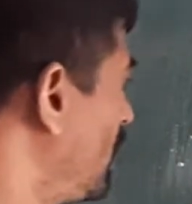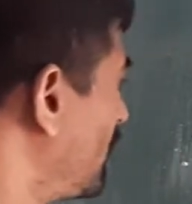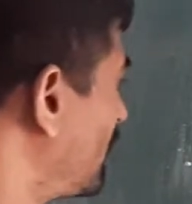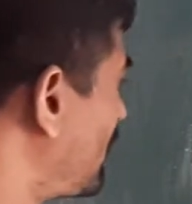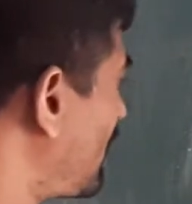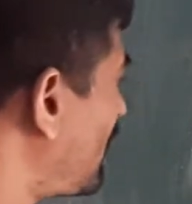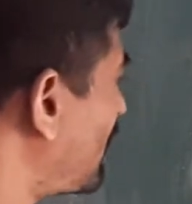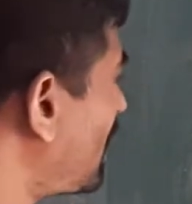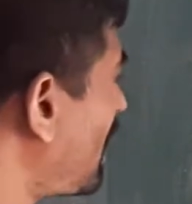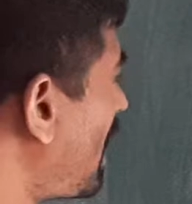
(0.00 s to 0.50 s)

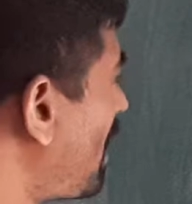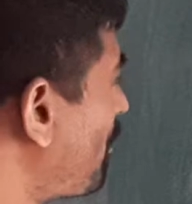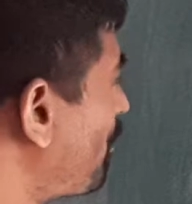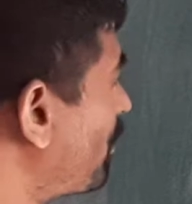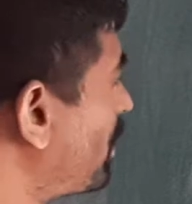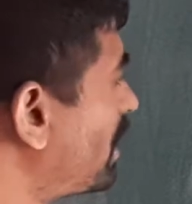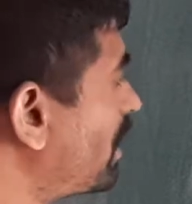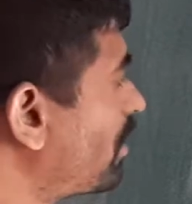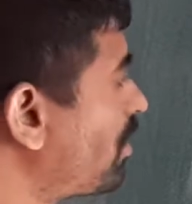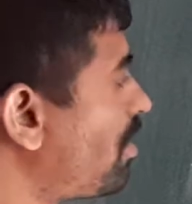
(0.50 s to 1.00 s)
that
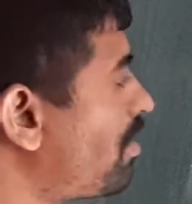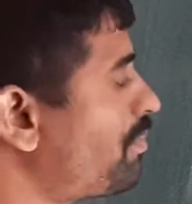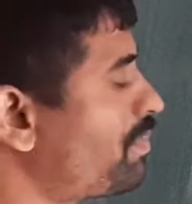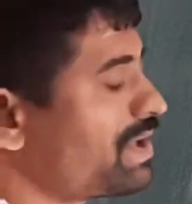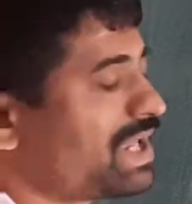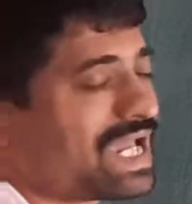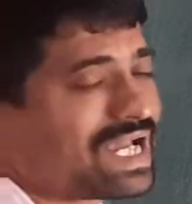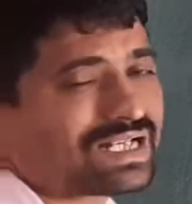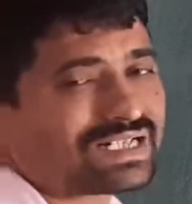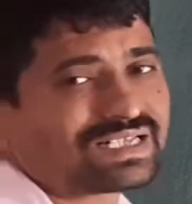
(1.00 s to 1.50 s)
happening
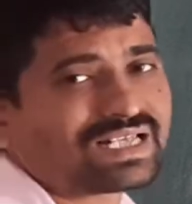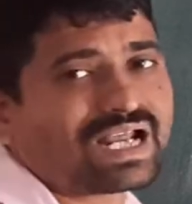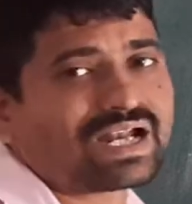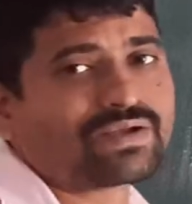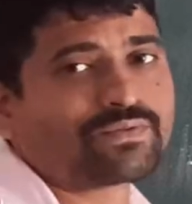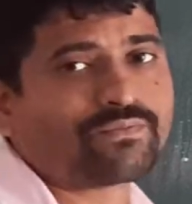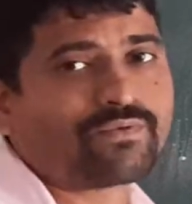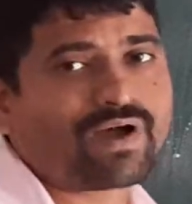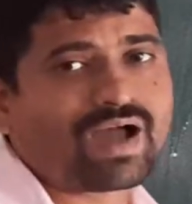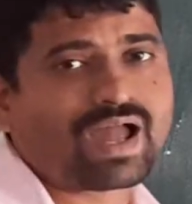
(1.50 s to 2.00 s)
of x
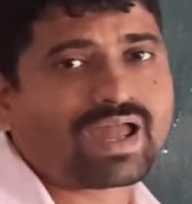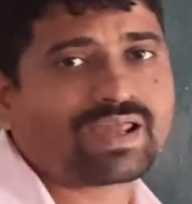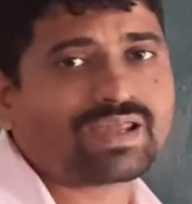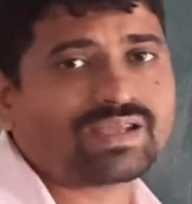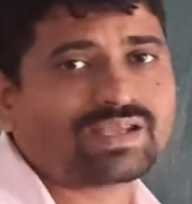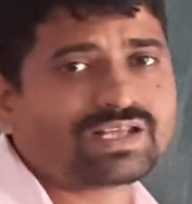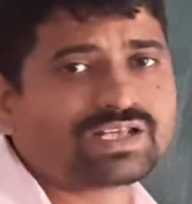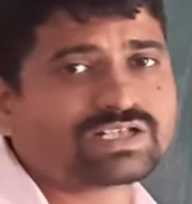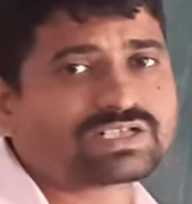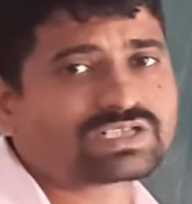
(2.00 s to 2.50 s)
and y
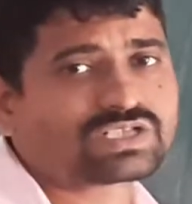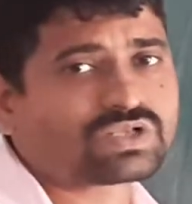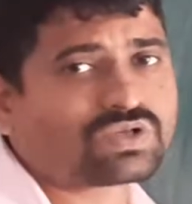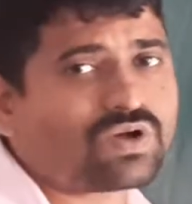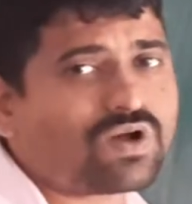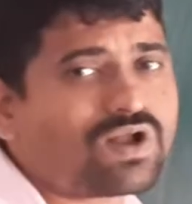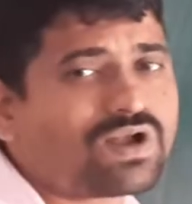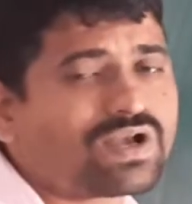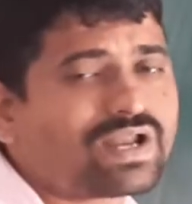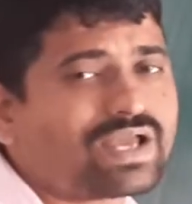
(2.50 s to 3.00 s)
is
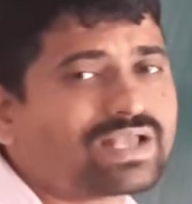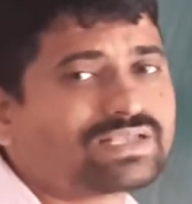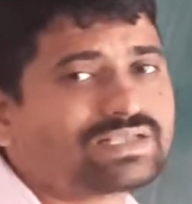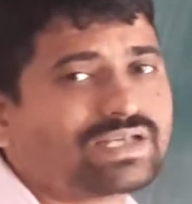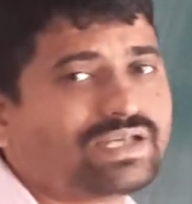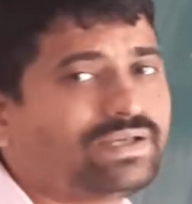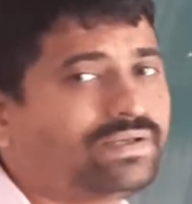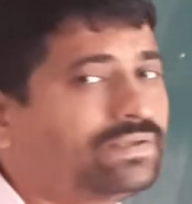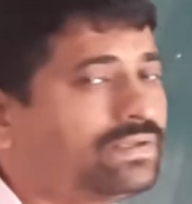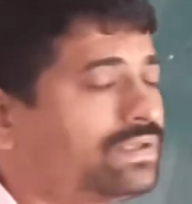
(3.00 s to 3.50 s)
called as
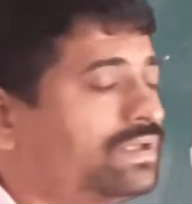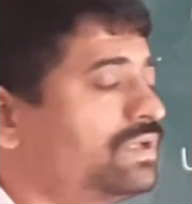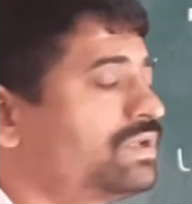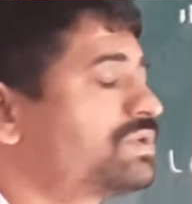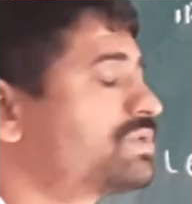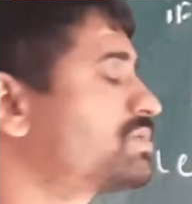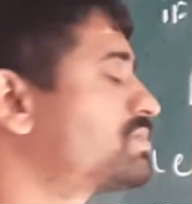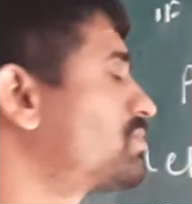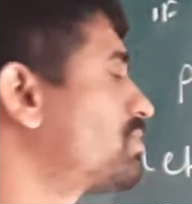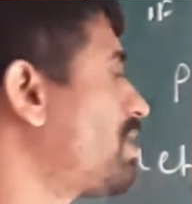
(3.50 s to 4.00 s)
a
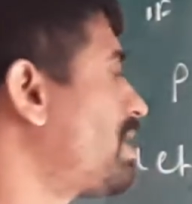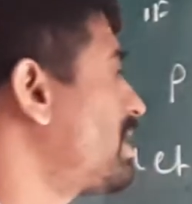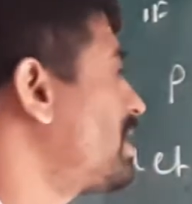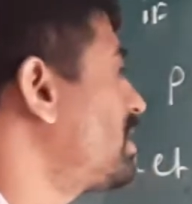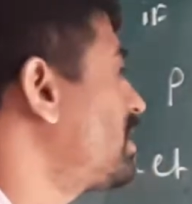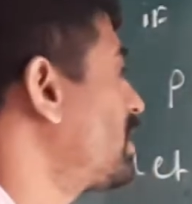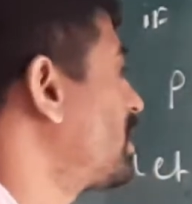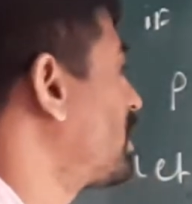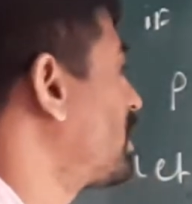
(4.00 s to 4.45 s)
joint